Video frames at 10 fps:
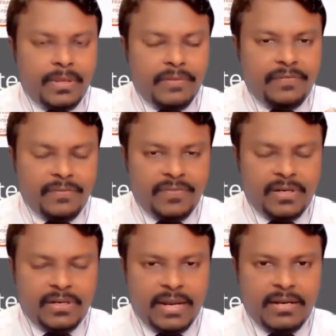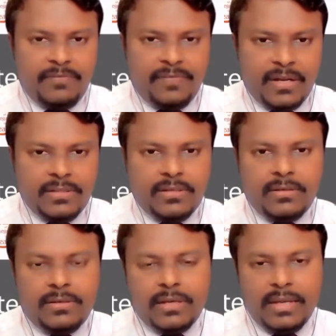if a
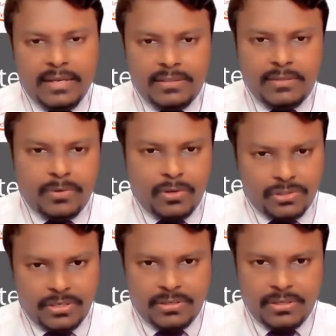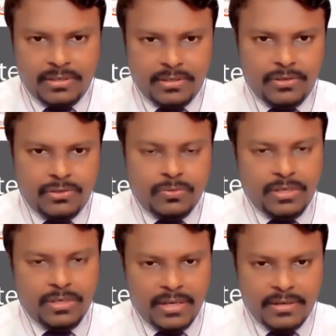grandfather has a prostate related issue,
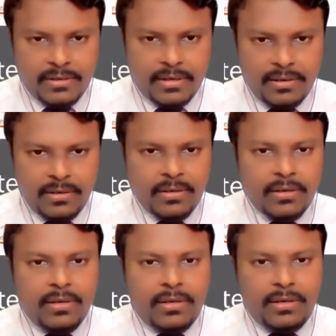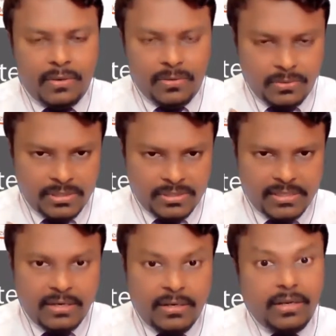it can run onto the
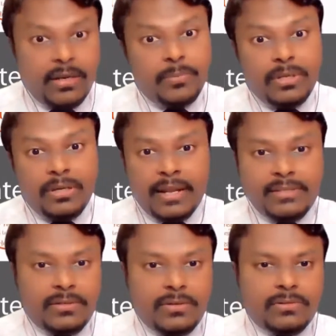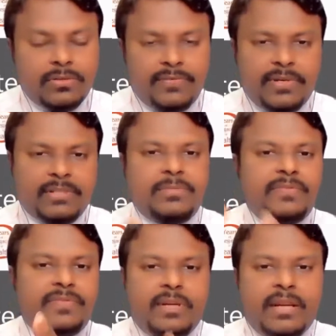son and up to the grandson also. For
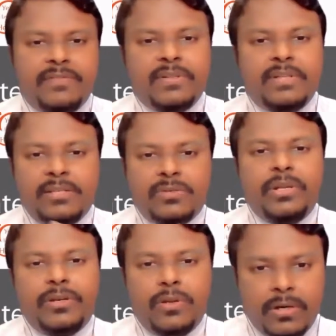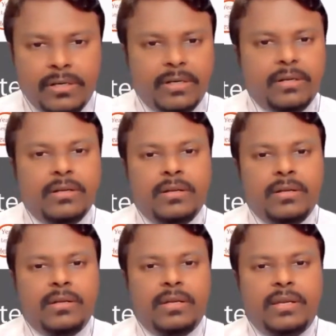example, if a grandfather has only a daughter,
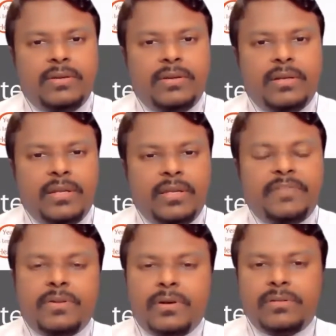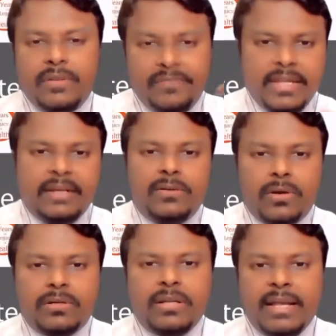and if that
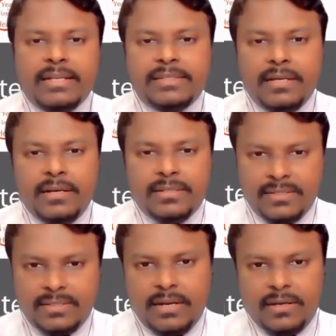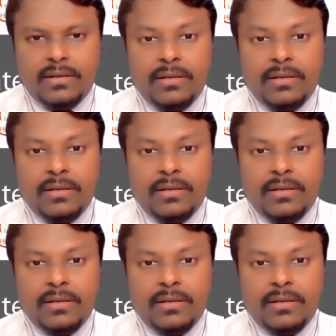daughter has a son,